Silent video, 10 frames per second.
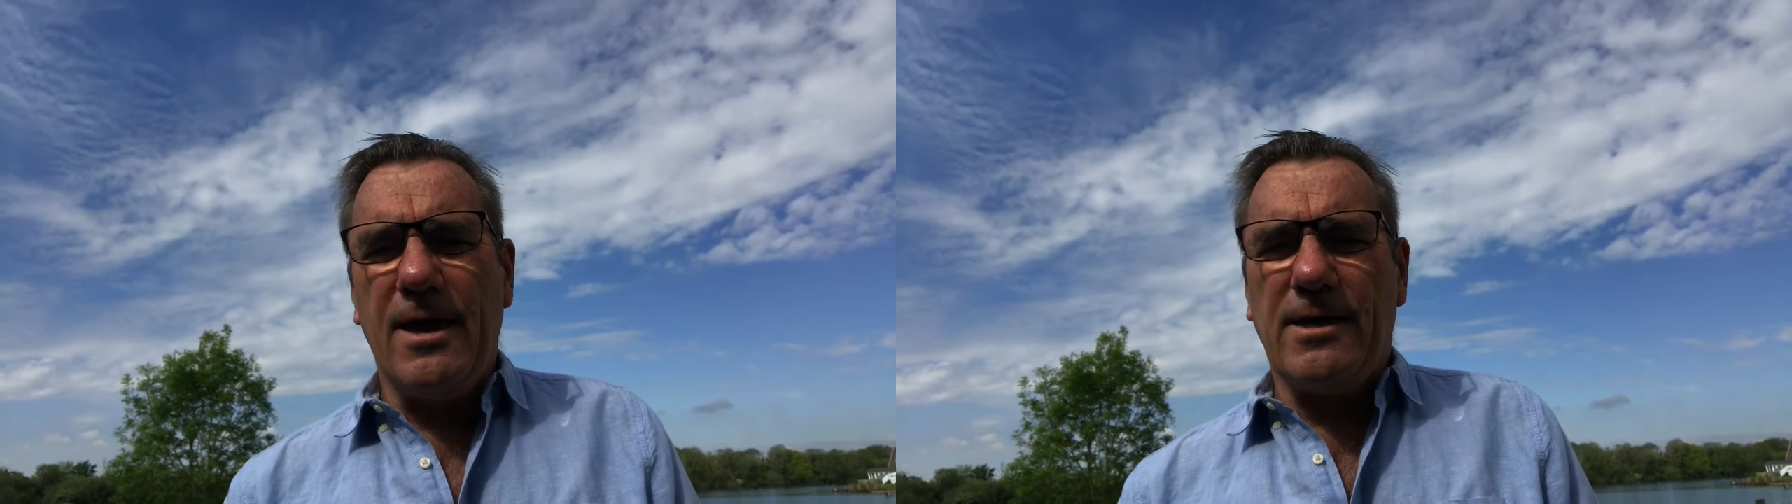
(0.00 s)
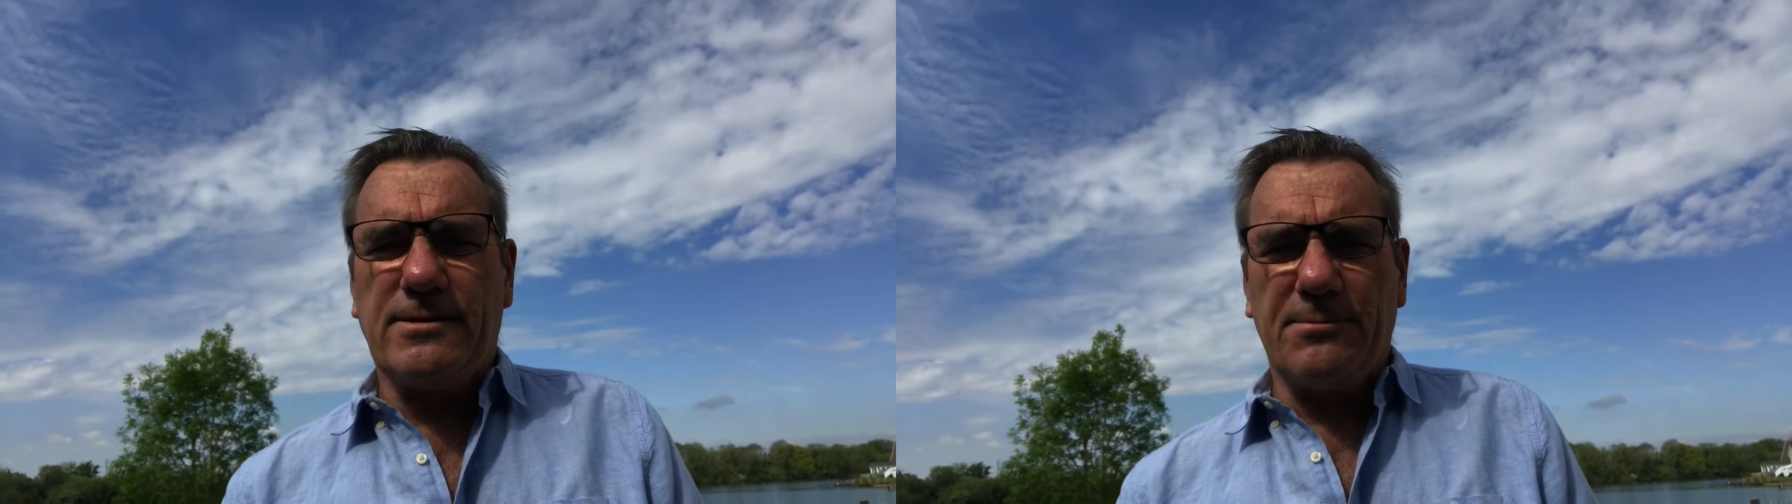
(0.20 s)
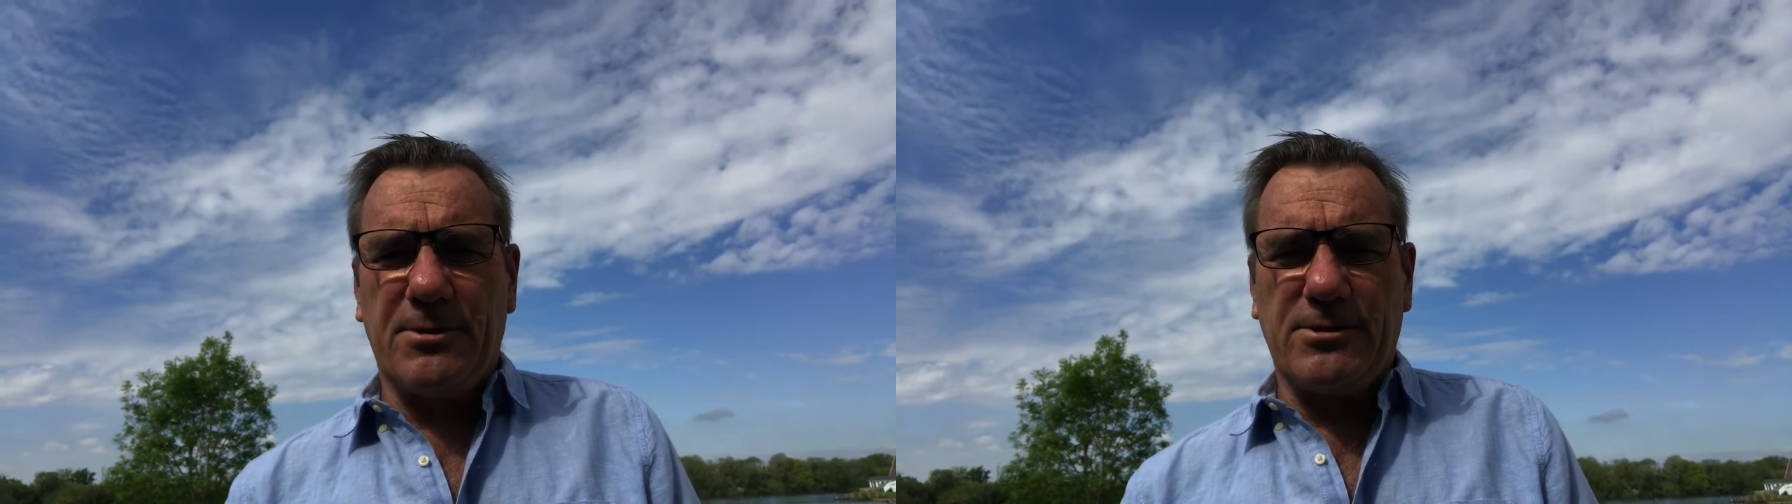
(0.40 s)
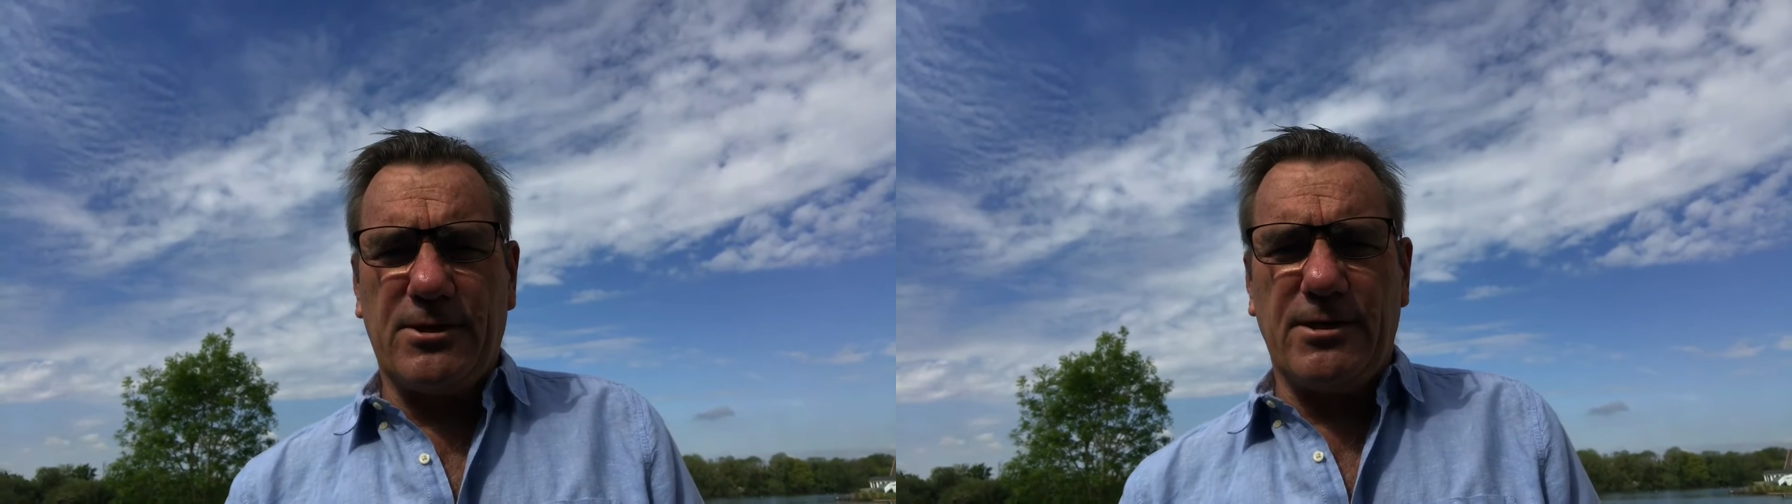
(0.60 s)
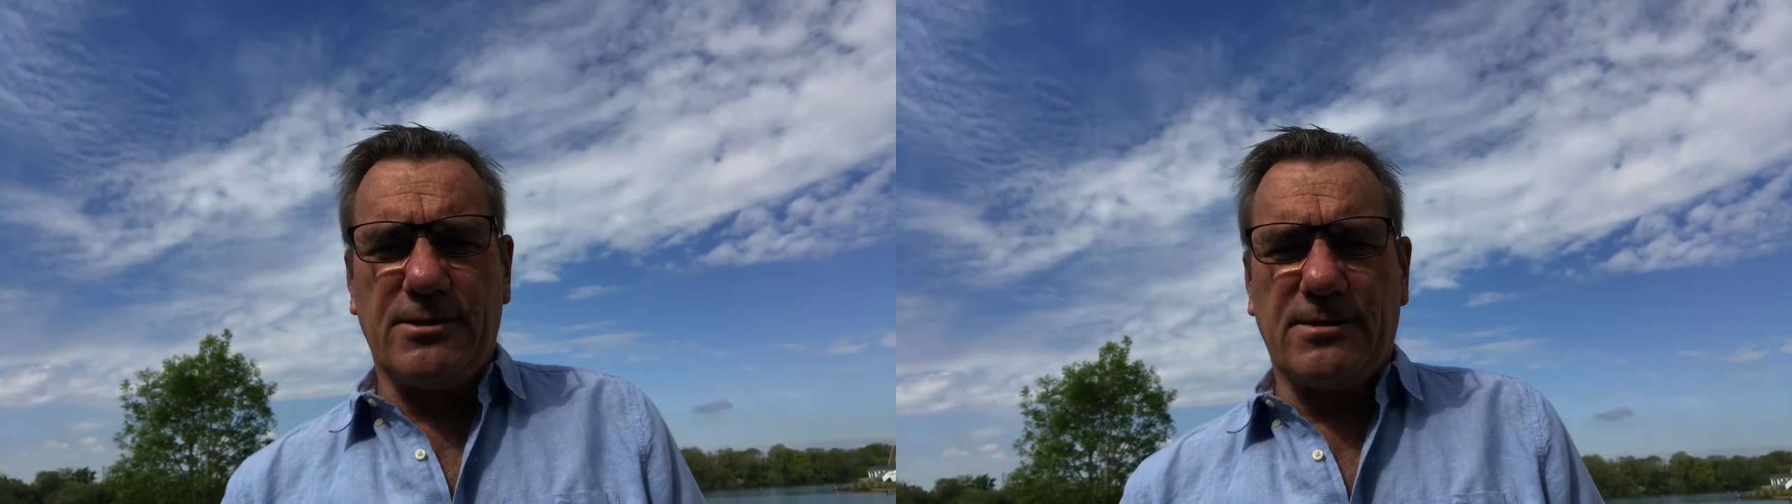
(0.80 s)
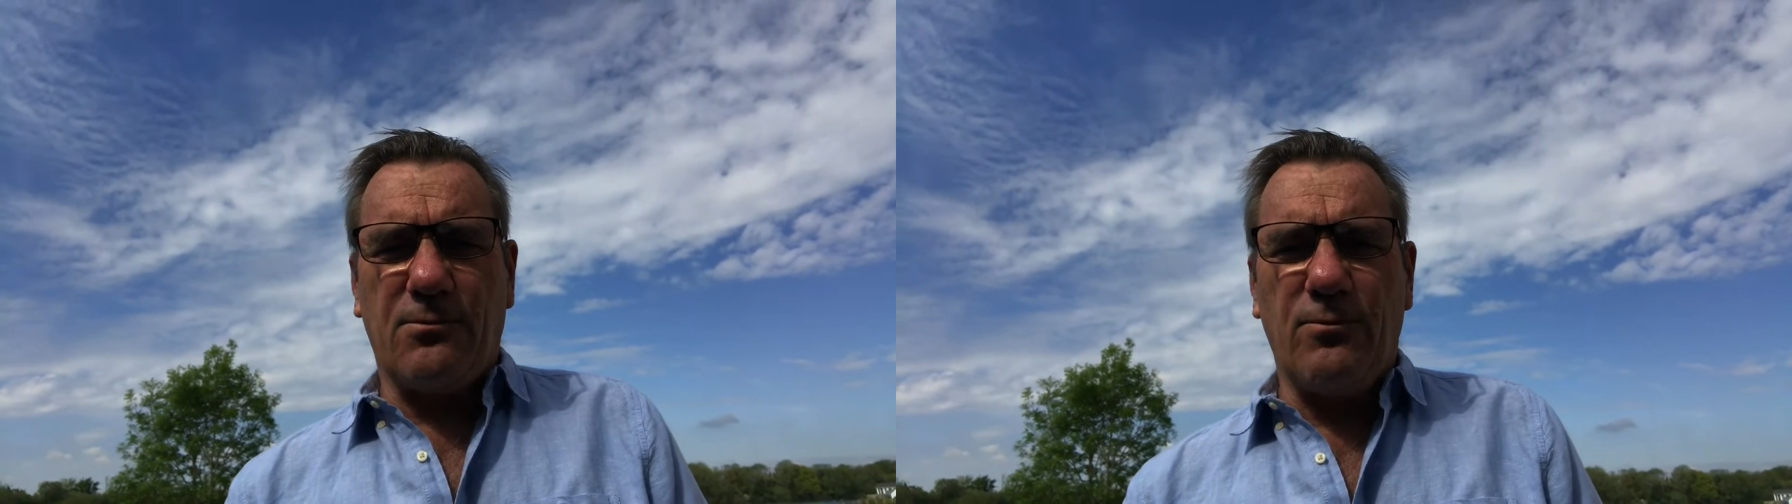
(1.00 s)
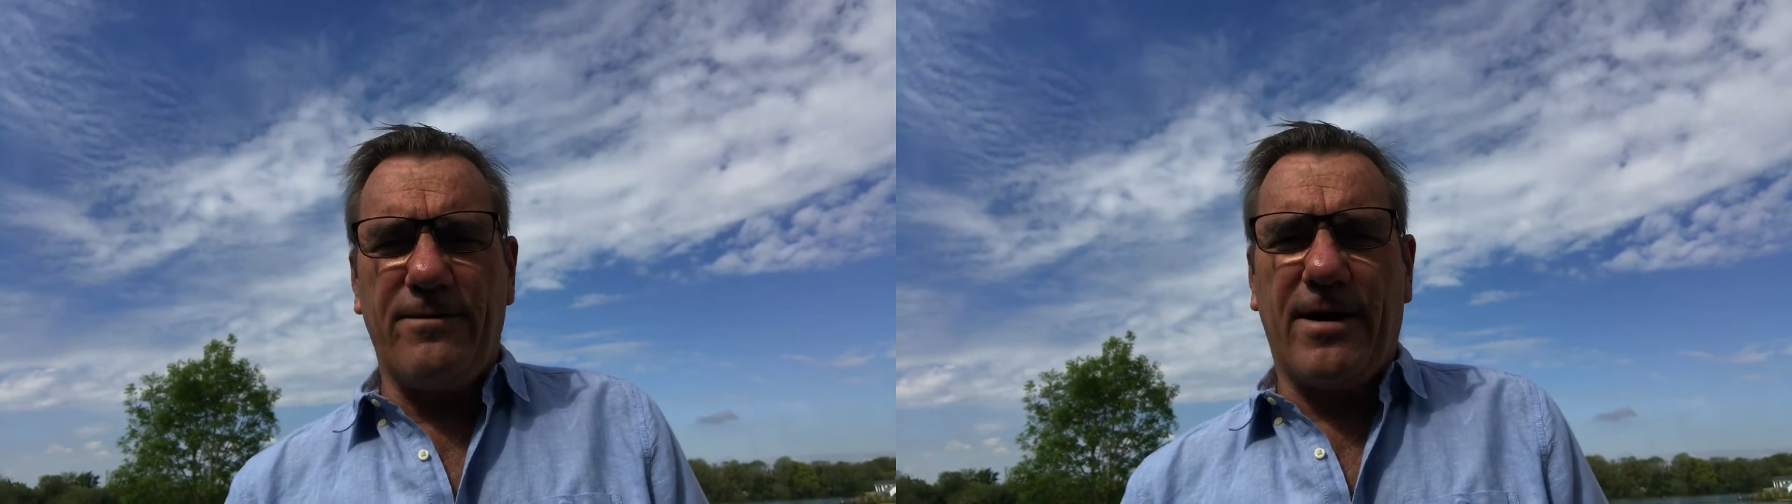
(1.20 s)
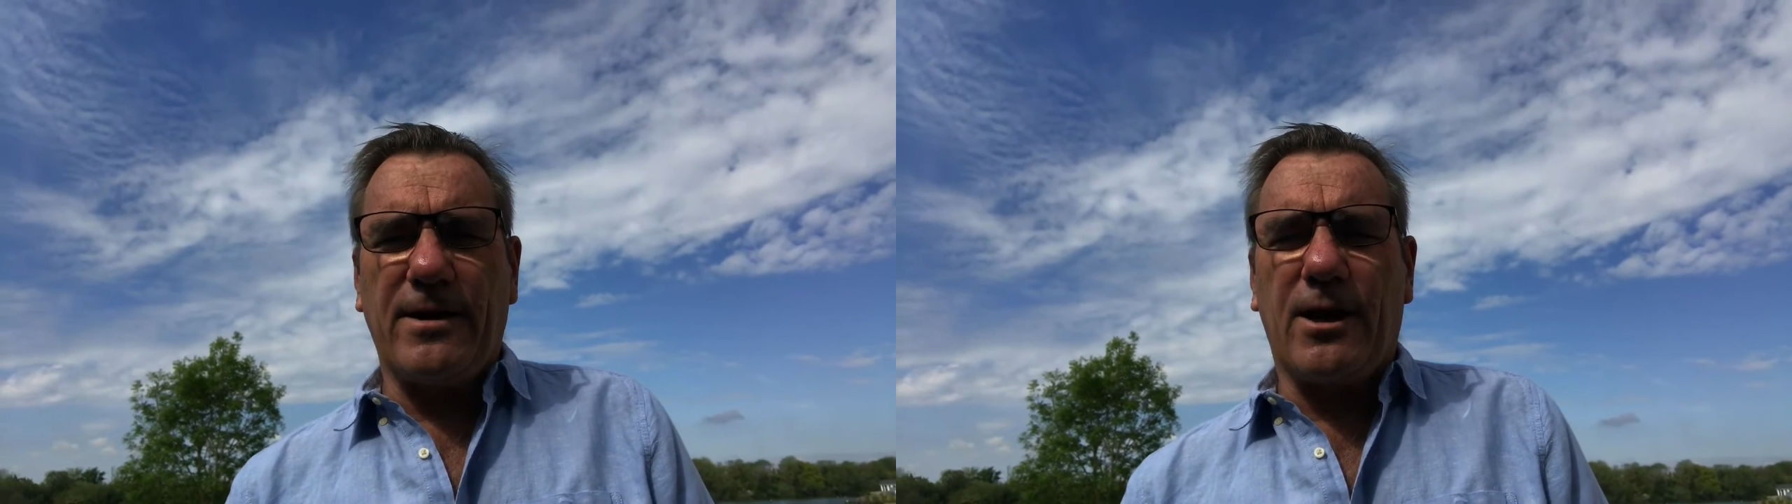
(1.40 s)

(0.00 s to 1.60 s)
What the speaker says: and some of the changes that we've had